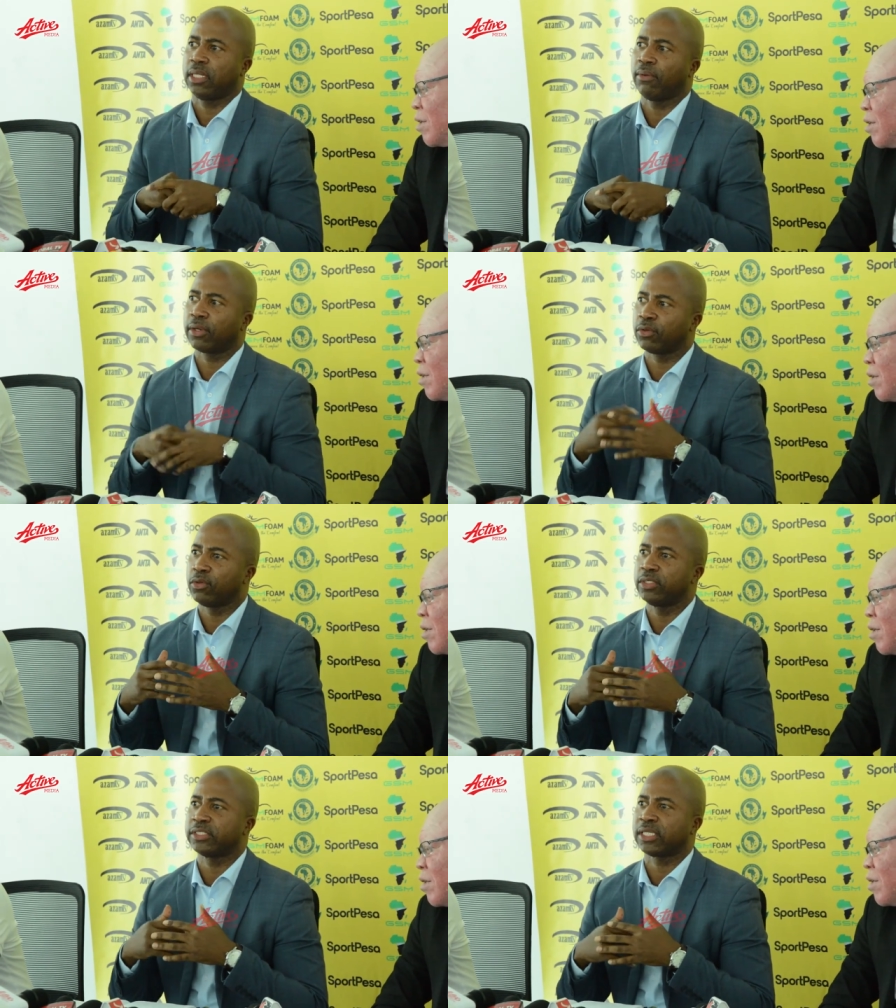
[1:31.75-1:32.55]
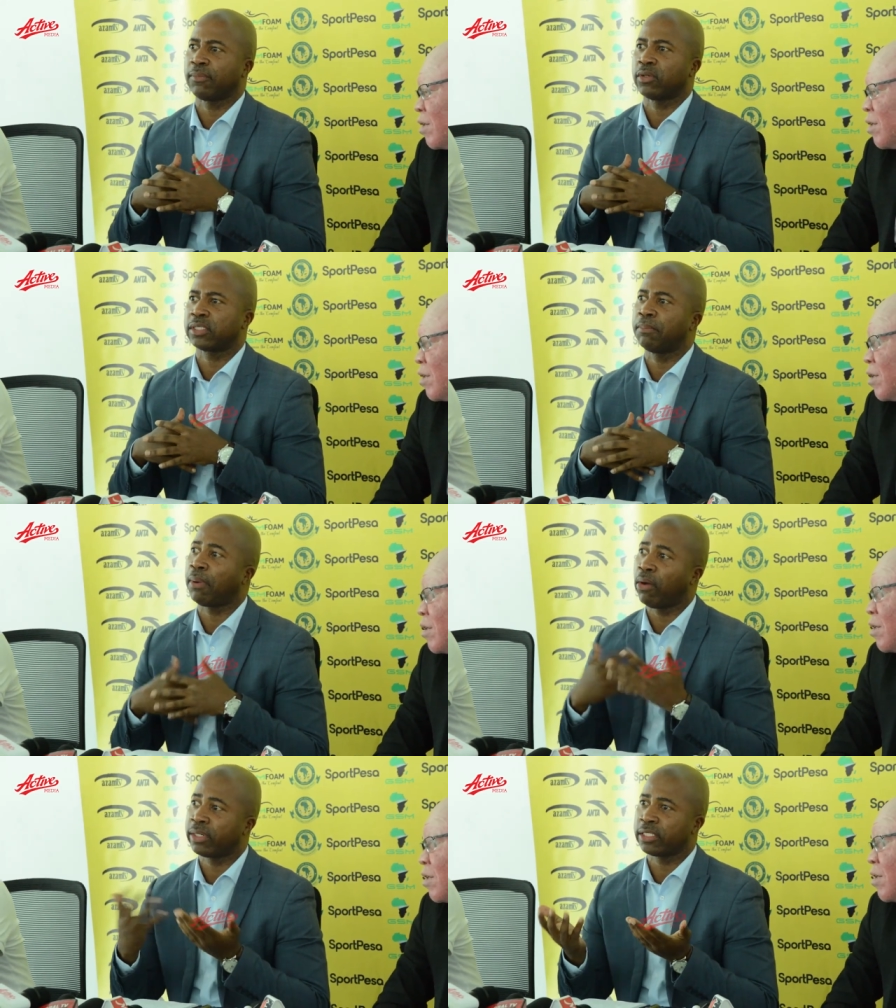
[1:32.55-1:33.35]
Our role is about
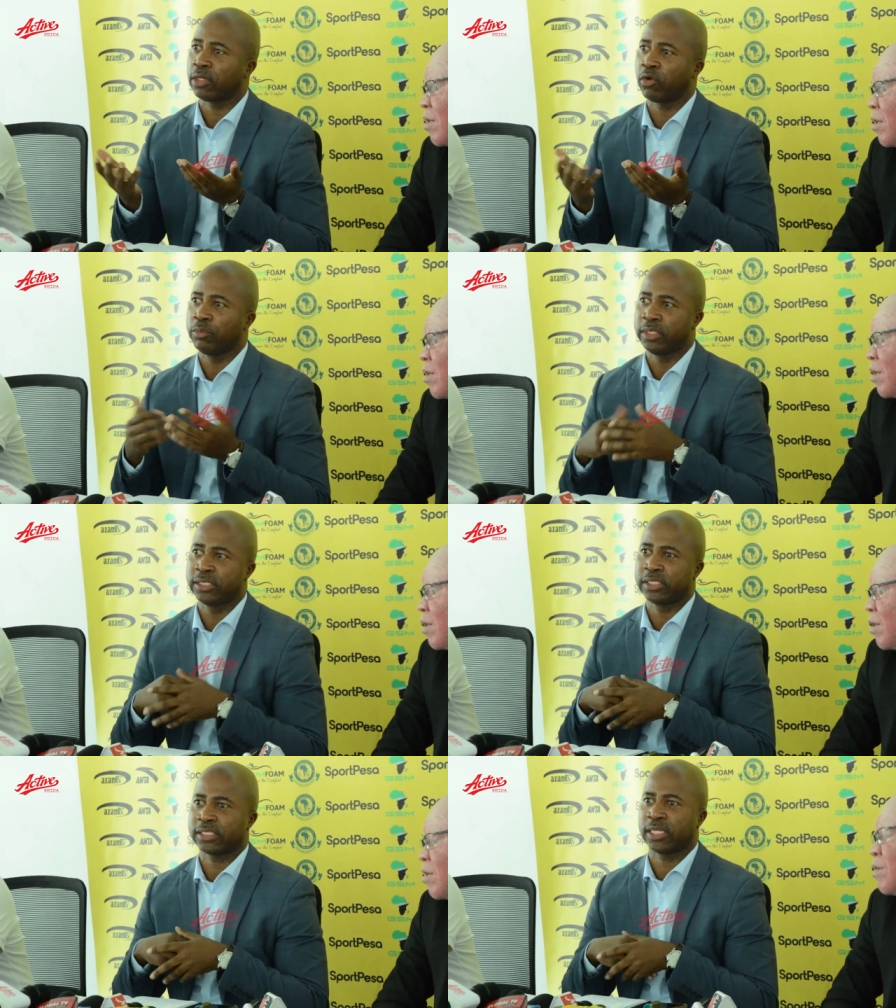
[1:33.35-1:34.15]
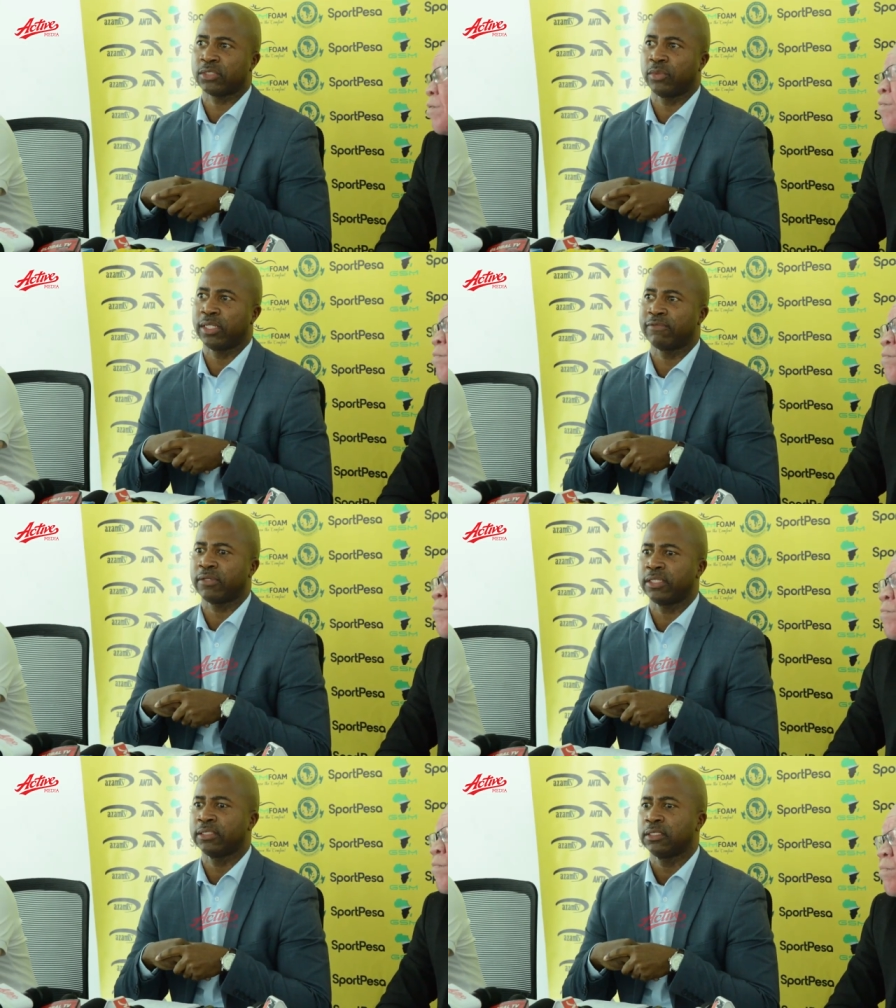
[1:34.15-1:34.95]
empowering the communities that we live
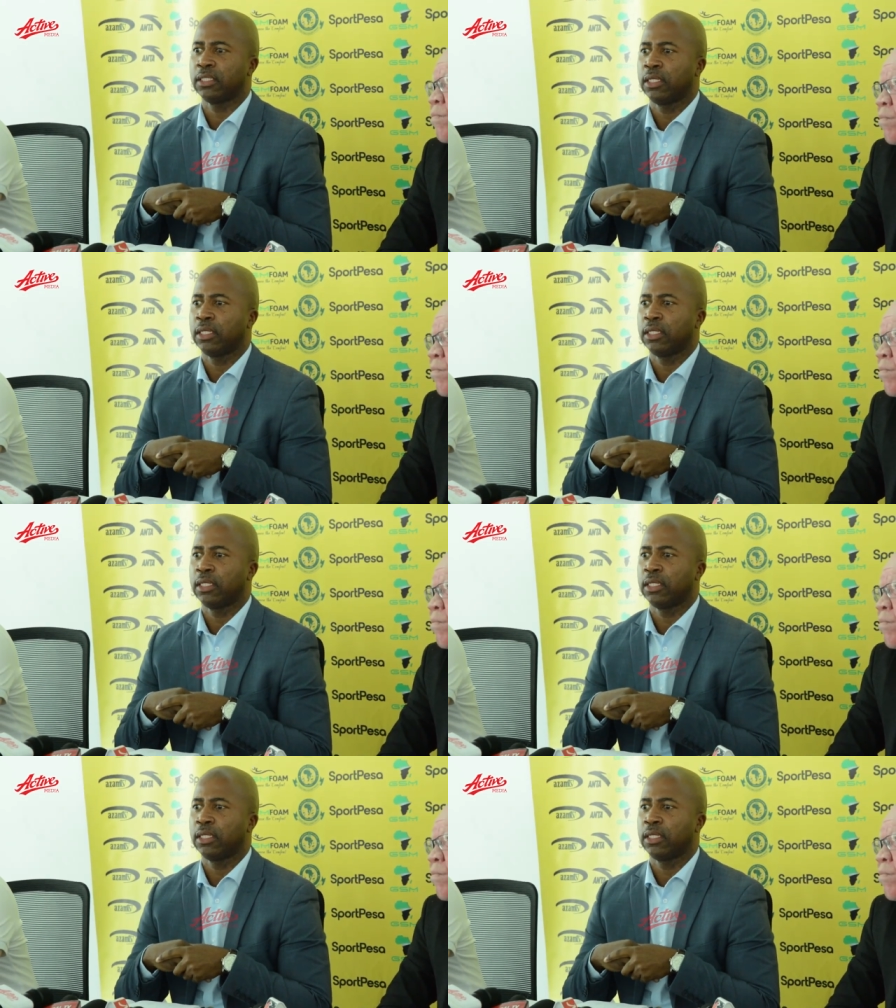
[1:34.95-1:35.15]
in.